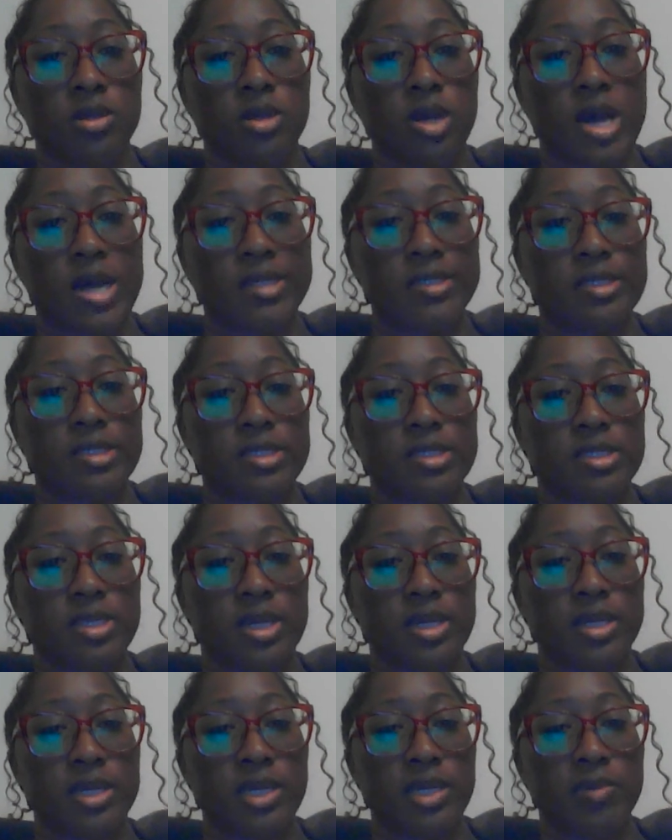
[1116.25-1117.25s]
causes
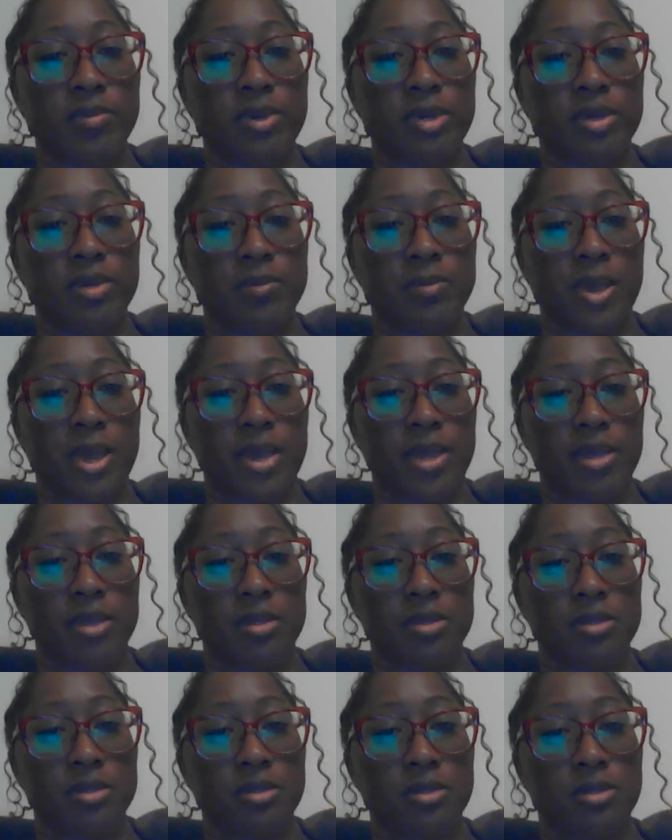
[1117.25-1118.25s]
anemia,
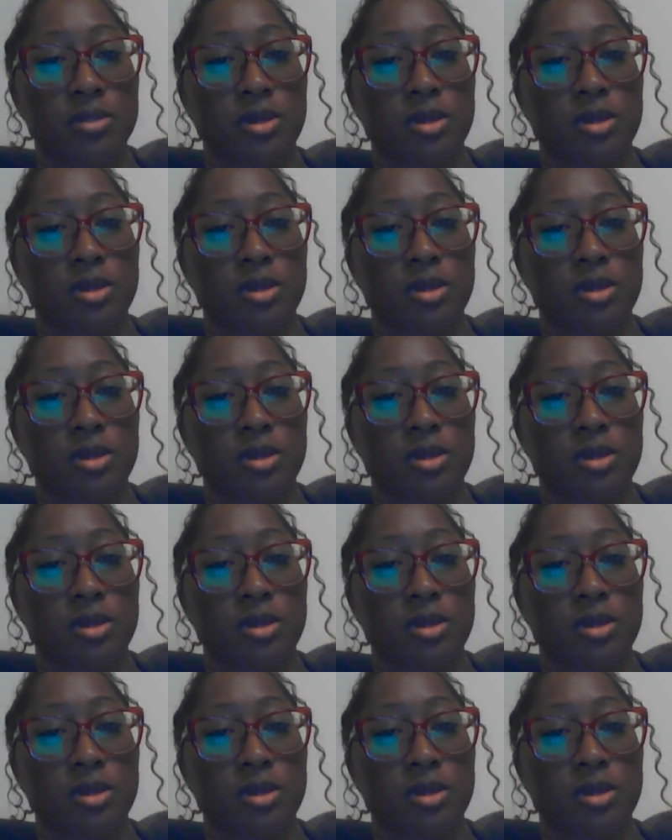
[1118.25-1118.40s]
pain,